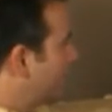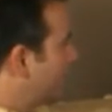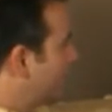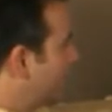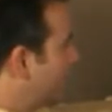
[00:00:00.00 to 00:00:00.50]

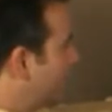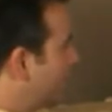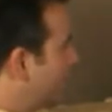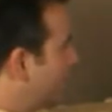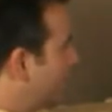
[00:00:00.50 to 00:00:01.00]

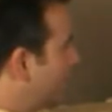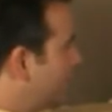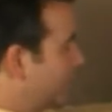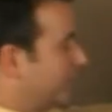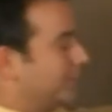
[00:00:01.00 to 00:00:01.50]

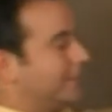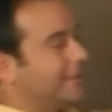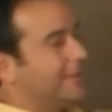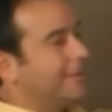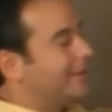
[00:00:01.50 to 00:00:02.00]

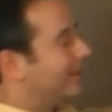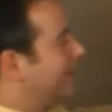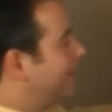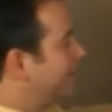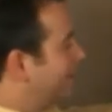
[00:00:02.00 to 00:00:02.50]

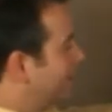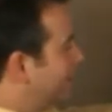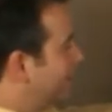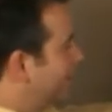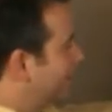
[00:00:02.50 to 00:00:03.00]

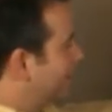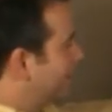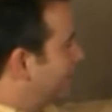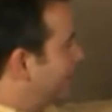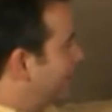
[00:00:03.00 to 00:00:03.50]

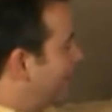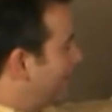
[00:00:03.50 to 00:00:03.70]
(not speaking)